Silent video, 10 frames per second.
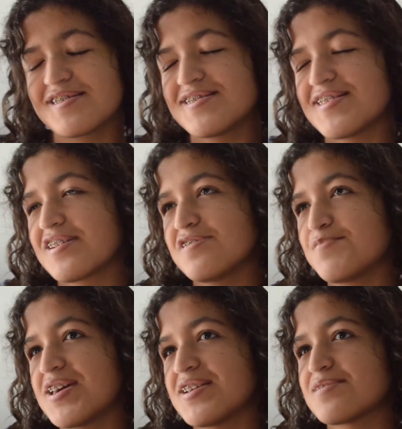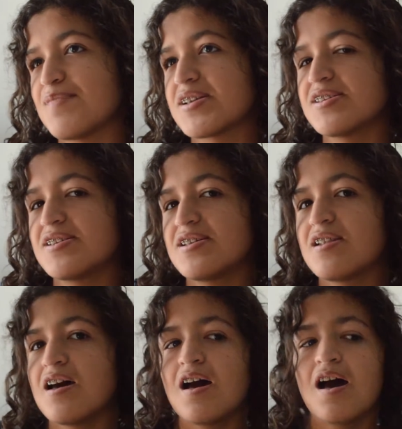exactly what I
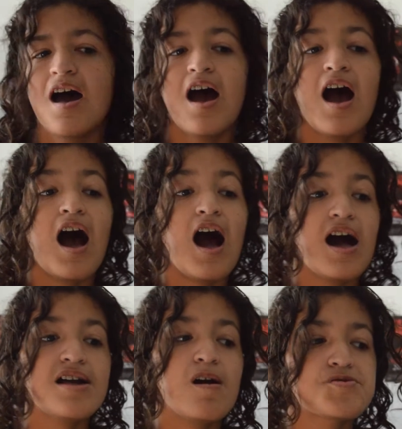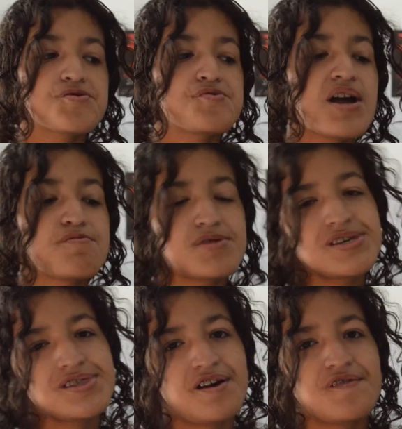expected. I
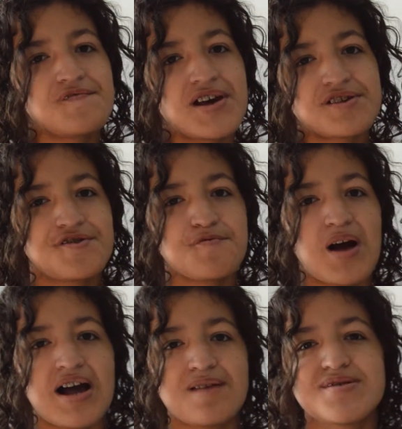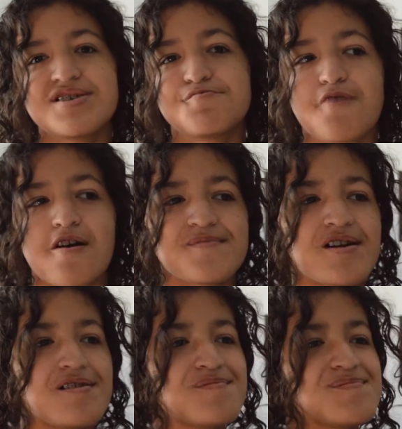really love, I don't know why, but in
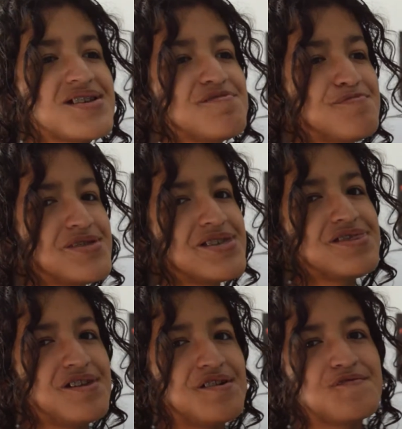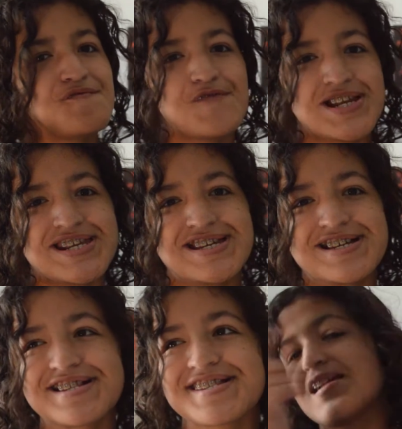rom-coms I really love
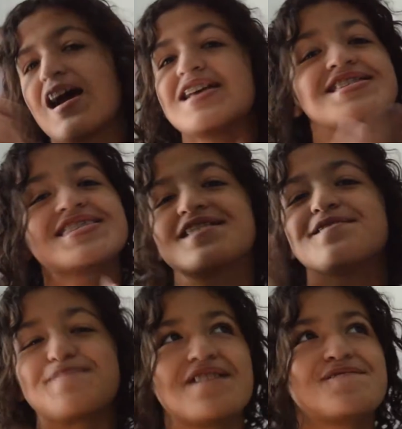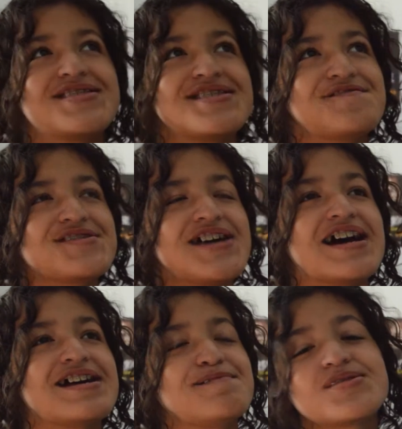weddings. I eat that up every single
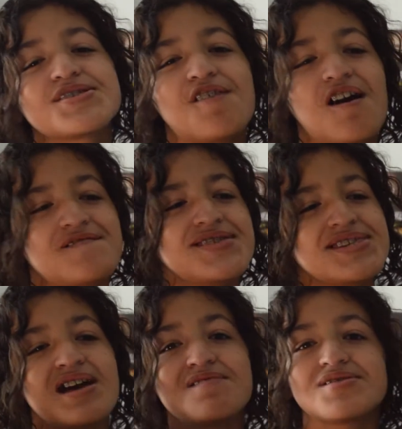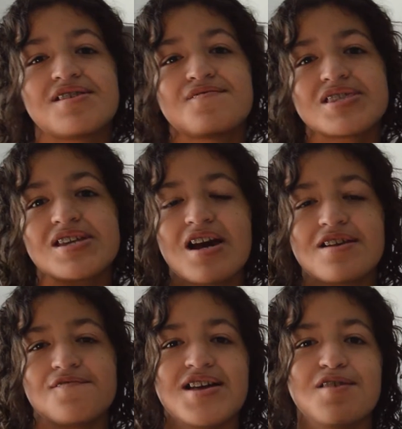time. So obviously I was loving the
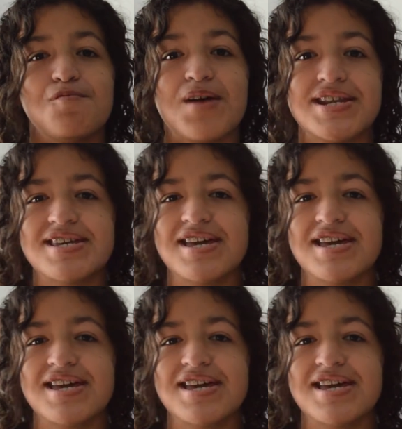kind of like wedding